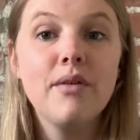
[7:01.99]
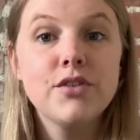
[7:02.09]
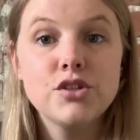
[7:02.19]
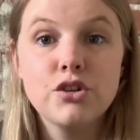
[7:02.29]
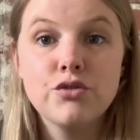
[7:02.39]
of
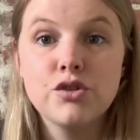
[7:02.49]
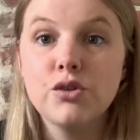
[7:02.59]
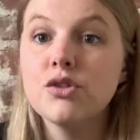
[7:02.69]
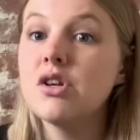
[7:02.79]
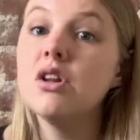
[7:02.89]
the search
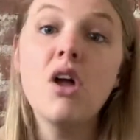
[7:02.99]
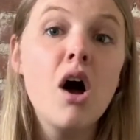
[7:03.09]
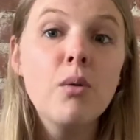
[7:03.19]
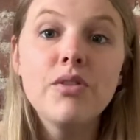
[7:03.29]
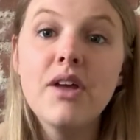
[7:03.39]
results
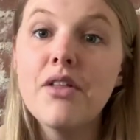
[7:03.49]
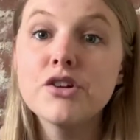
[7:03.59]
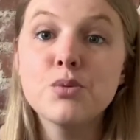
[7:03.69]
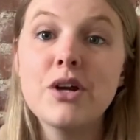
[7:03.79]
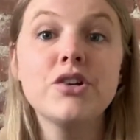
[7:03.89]
along with the other
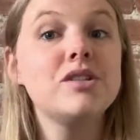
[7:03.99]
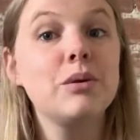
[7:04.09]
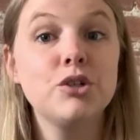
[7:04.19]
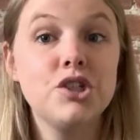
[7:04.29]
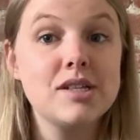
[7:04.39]
sweaters that
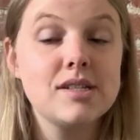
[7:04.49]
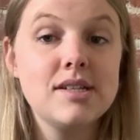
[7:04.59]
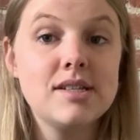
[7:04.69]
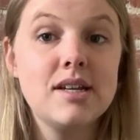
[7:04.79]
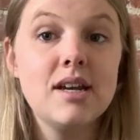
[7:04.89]
were just
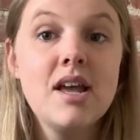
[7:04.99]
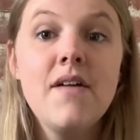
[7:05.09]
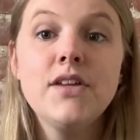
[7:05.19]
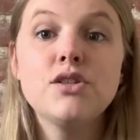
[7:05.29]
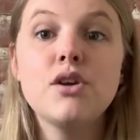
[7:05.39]
listed.
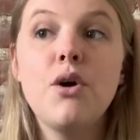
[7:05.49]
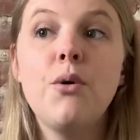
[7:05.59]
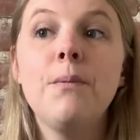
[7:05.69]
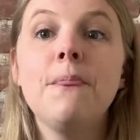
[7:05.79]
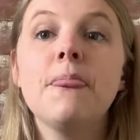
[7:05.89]

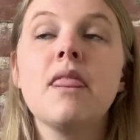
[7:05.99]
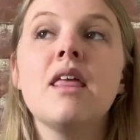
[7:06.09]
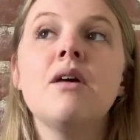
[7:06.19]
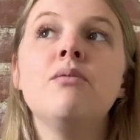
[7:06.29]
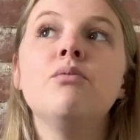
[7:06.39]
So
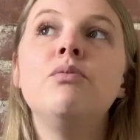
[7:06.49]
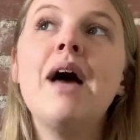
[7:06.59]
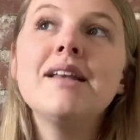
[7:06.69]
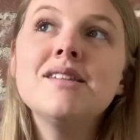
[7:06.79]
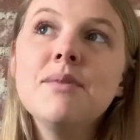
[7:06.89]

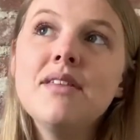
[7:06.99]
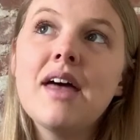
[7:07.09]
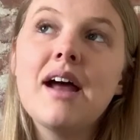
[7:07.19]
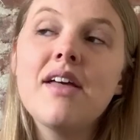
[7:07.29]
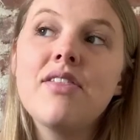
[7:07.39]
that's something
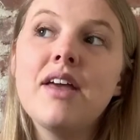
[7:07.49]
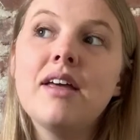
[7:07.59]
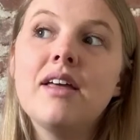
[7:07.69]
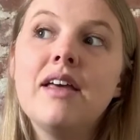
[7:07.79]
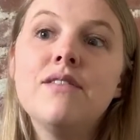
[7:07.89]
that I
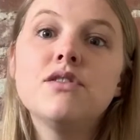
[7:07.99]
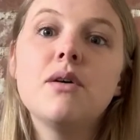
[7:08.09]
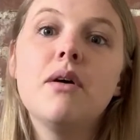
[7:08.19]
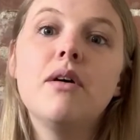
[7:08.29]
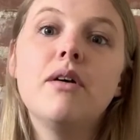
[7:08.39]
think gives
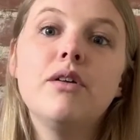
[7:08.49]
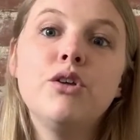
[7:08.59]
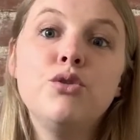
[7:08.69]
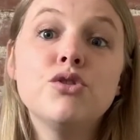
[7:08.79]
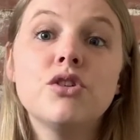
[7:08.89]

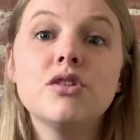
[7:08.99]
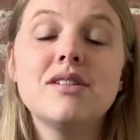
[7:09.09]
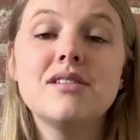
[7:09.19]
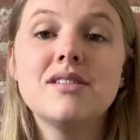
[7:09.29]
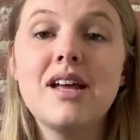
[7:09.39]

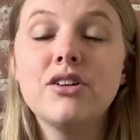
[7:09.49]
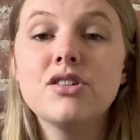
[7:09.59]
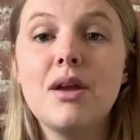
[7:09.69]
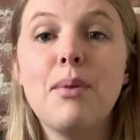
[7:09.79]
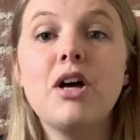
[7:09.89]
sellers
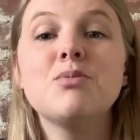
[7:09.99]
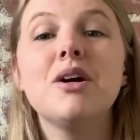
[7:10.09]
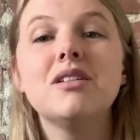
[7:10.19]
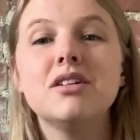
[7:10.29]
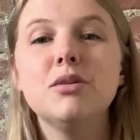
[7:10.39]
on
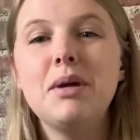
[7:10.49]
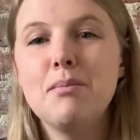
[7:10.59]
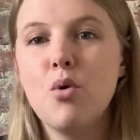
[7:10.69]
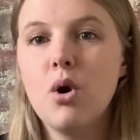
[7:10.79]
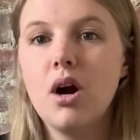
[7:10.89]
Poshmark a little bit
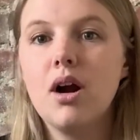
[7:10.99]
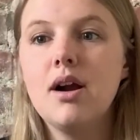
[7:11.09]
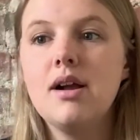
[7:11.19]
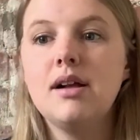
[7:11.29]
more